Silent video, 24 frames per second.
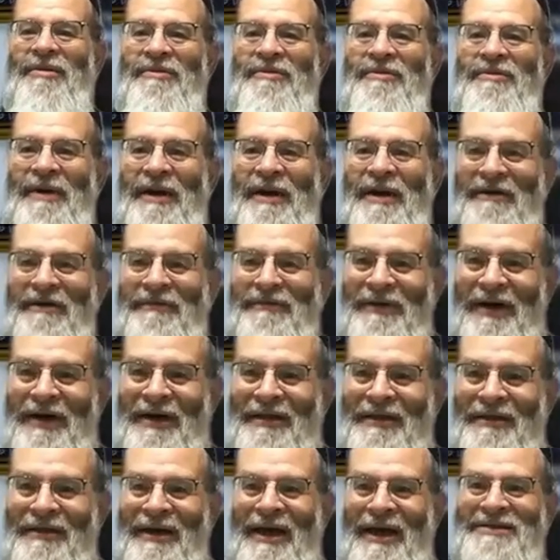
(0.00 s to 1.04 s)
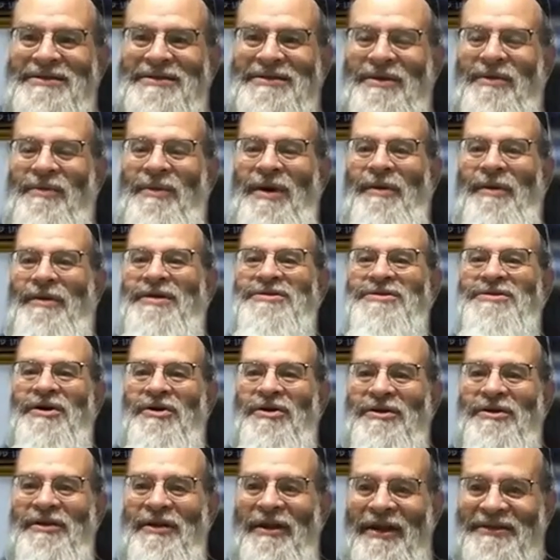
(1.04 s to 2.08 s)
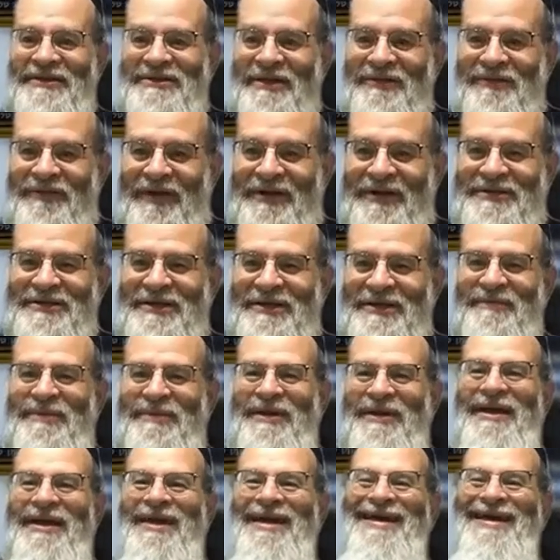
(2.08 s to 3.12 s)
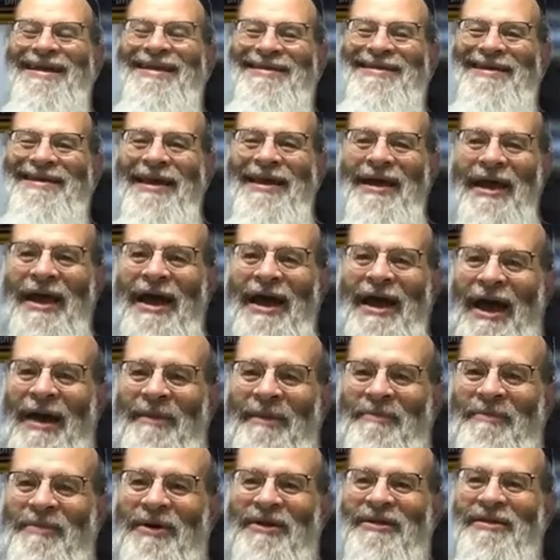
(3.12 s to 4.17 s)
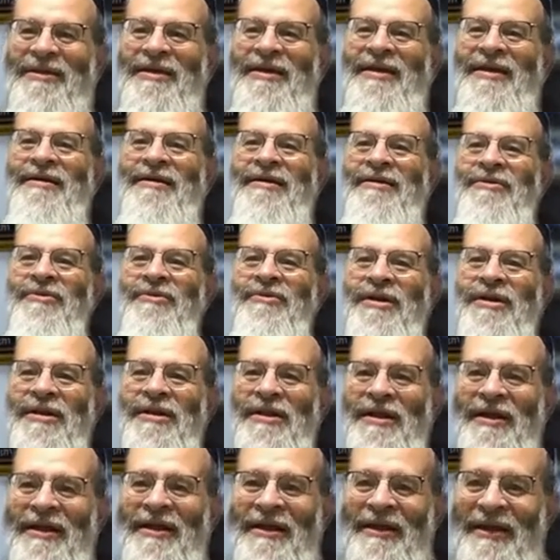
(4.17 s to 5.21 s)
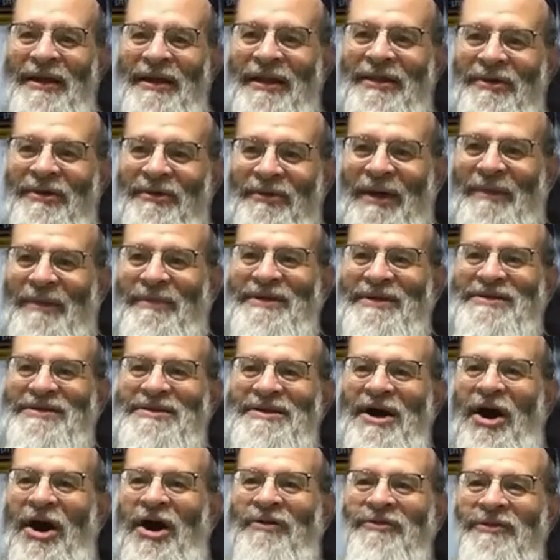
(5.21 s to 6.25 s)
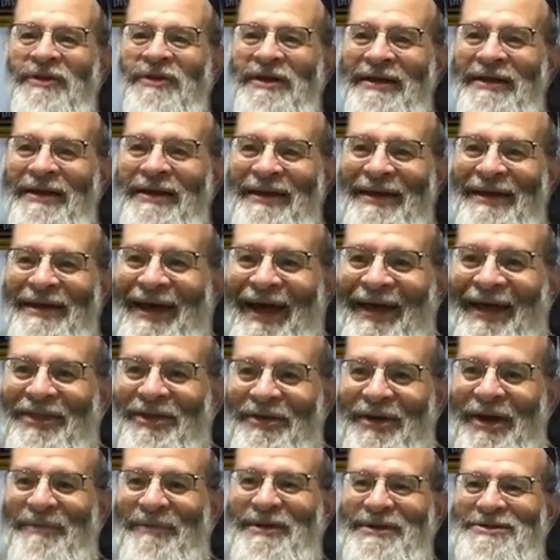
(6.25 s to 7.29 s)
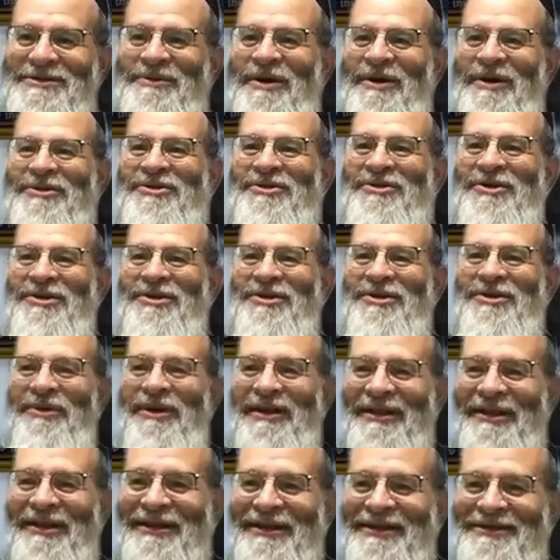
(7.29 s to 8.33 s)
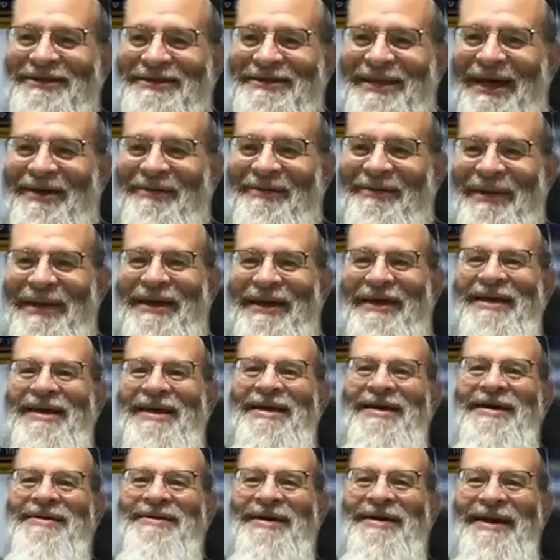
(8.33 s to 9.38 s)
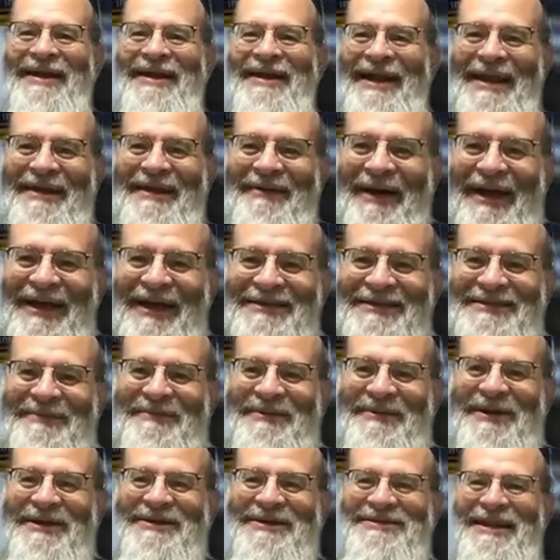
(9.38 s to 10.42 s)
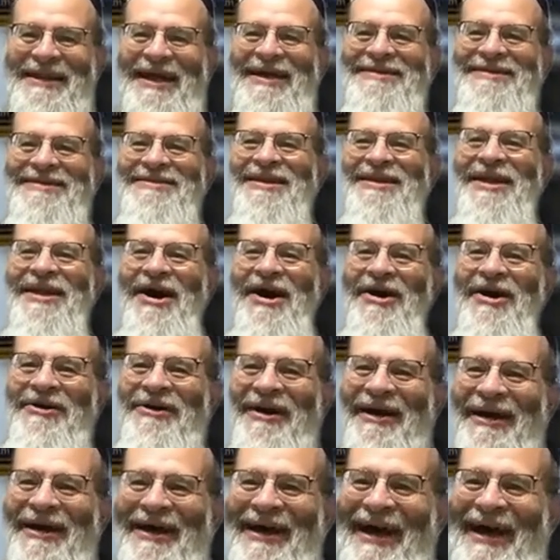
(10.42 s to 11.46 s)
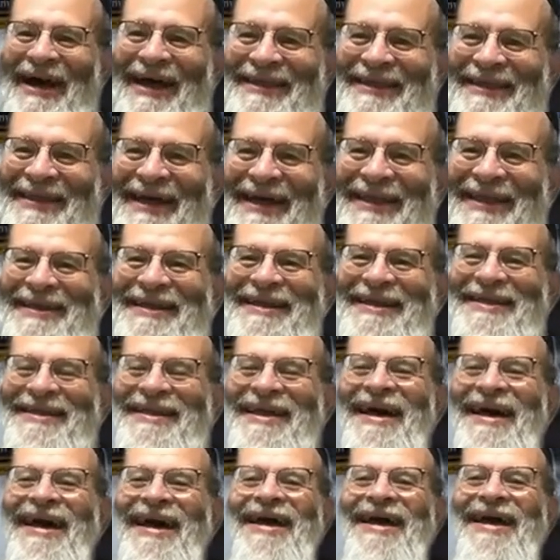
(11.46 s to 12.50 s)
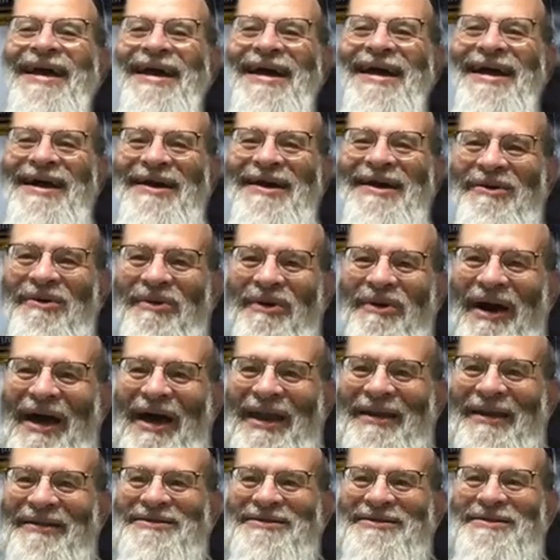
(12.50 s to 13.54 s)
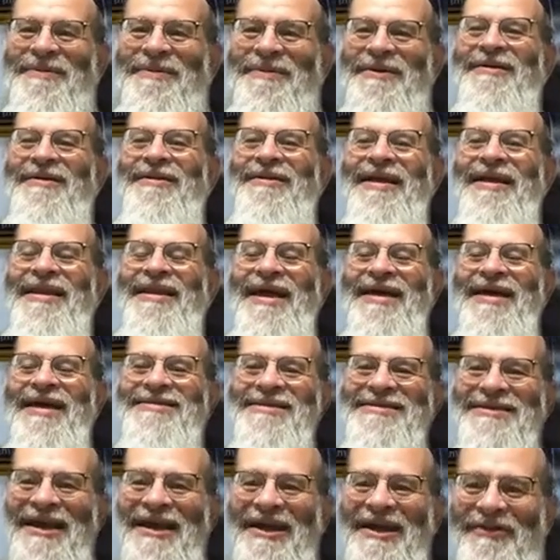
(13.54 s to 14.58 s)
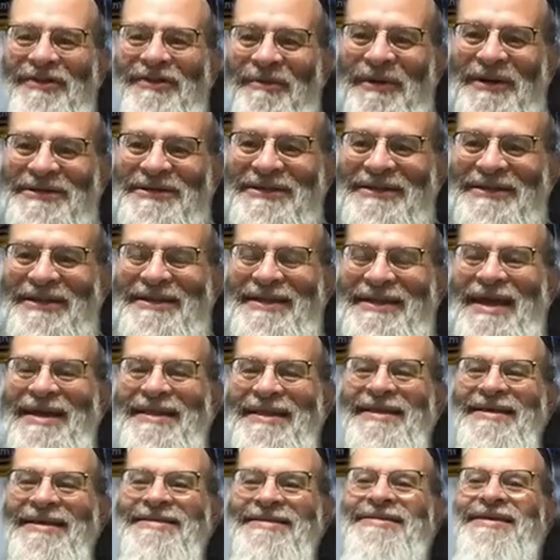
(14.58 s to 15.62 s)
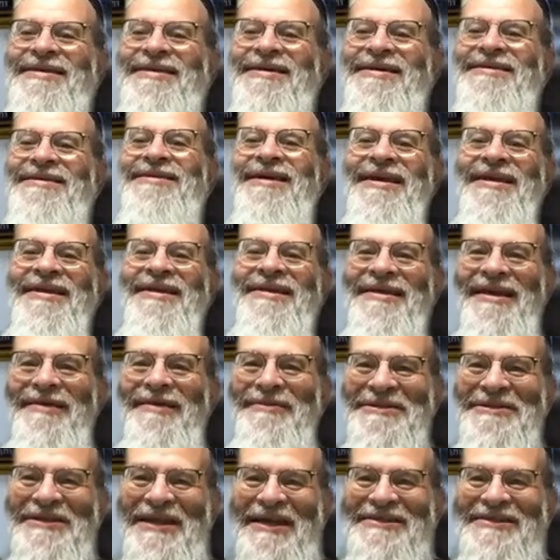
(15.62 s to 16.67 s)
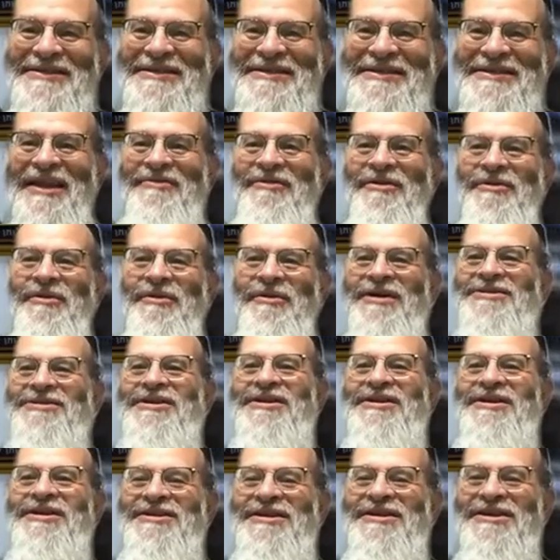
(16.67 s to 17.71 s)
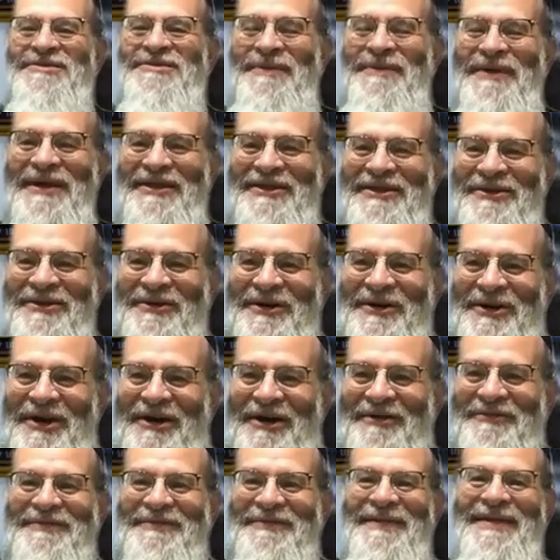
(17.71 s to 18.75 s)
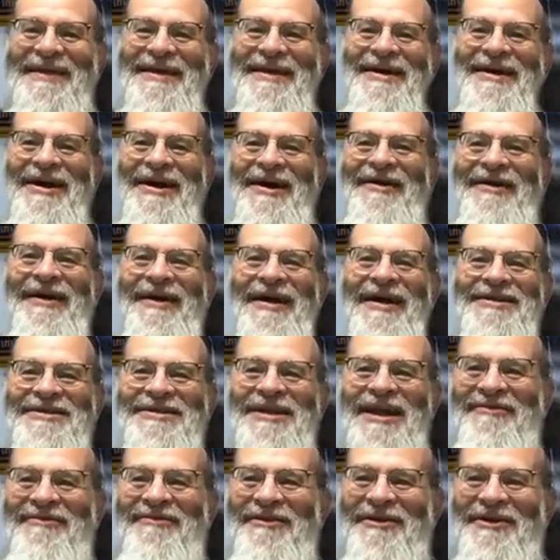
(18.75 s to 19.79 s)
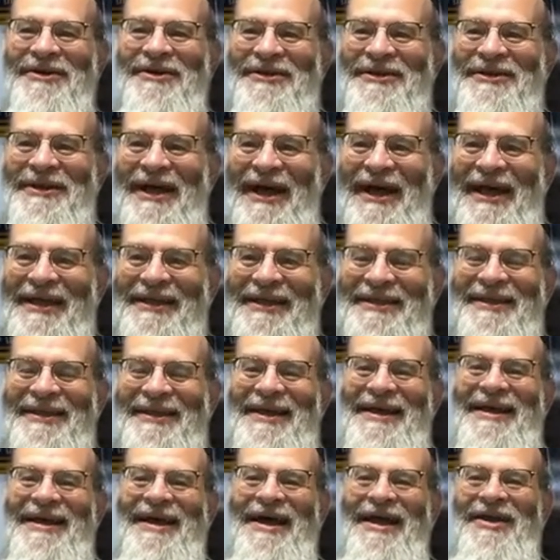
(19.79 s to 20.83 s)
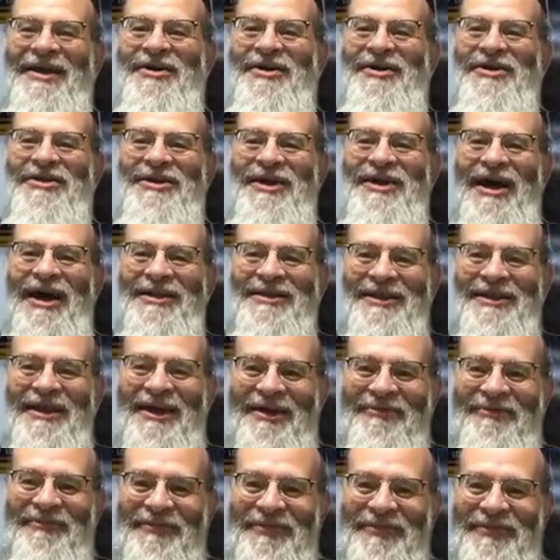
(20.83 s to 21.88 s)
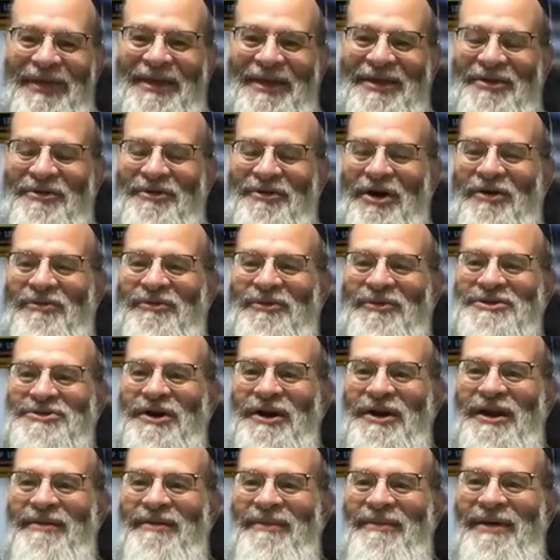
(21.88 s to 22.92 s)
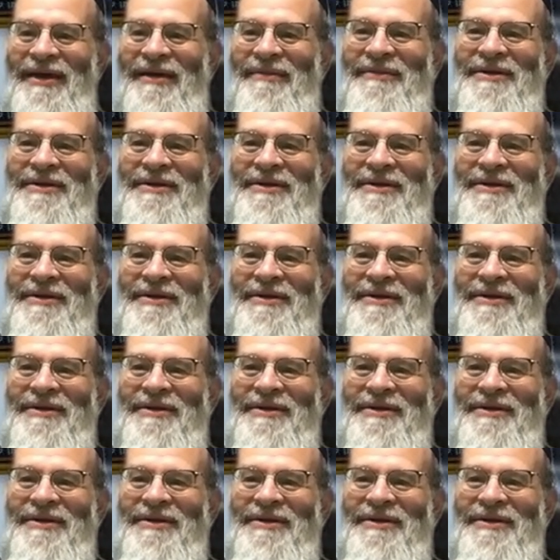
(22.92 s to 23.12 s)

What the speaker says: The father asked him, "Why were you so good today?" He said, "Very simply, today I put the Ritalin in the Rebbe's coffee." And the Rebbe's one who took the Ritalin instead of me. But anyways, a person has to know at the end of the day when it's really necessary for a person to take these things. And if a person has this kind of a question, you should speak to it all. All right, have a good night and a good Yantif. Thank you all for joining me.